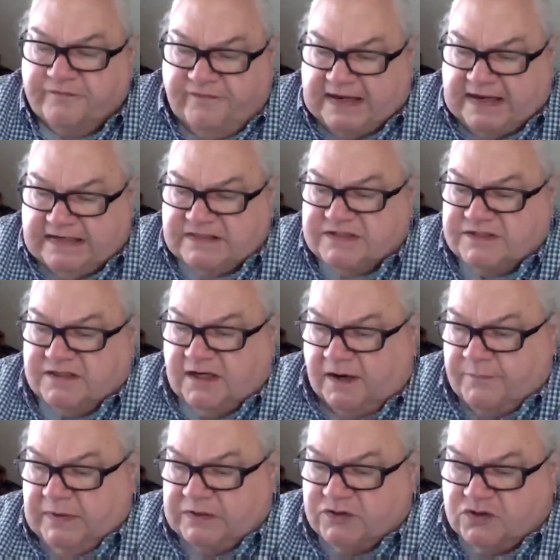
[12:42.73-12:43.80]
Fest,
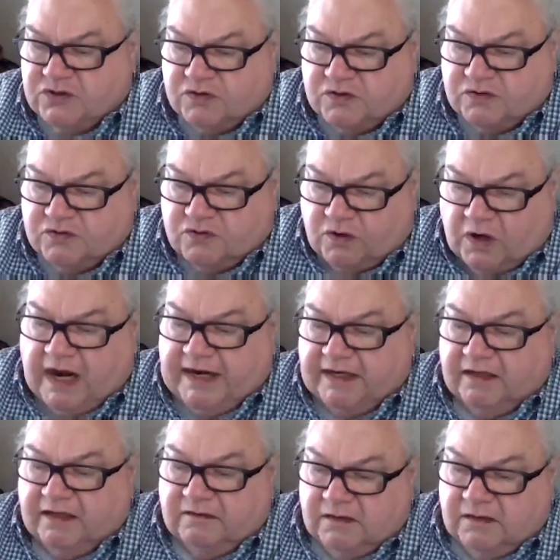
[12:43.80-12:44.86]
I've been
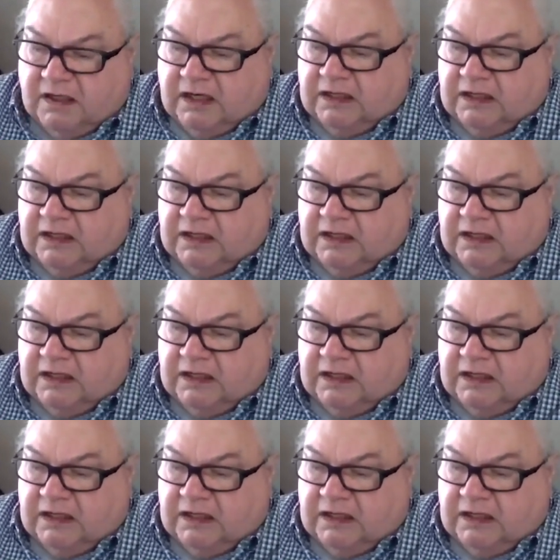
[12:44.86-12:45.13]
trying